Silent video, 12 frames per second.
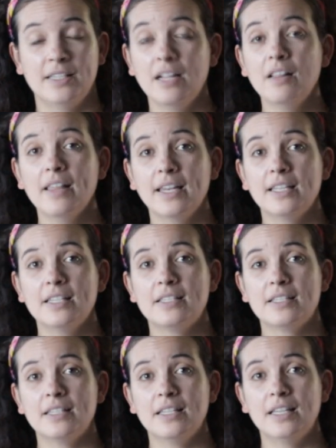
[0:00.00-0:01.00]
Dull, that
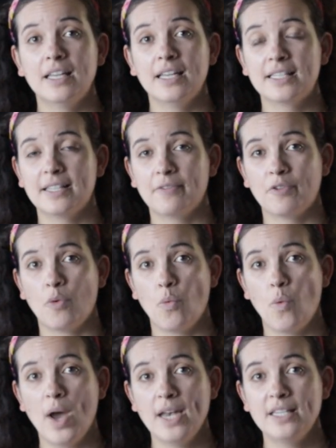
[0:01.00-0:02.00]
is, except for
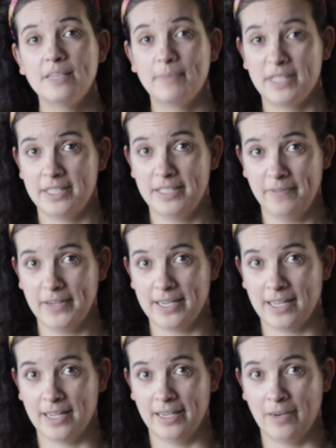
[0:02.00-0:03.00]
one
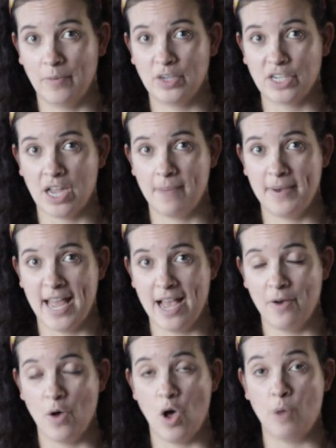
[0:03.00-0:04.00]
specific line, which I am
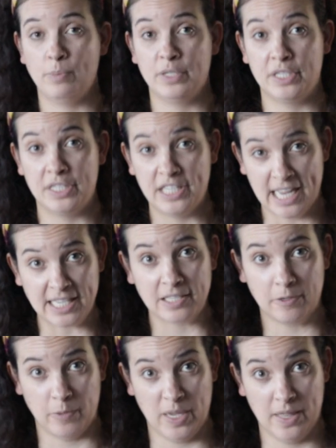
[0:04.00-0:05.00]
now
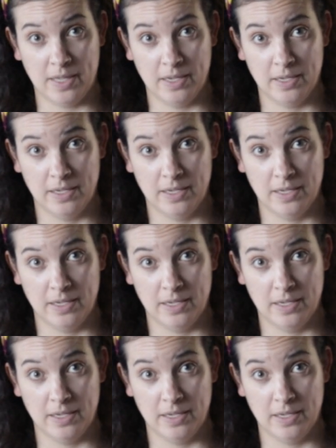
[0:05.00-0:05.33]
obsessed with.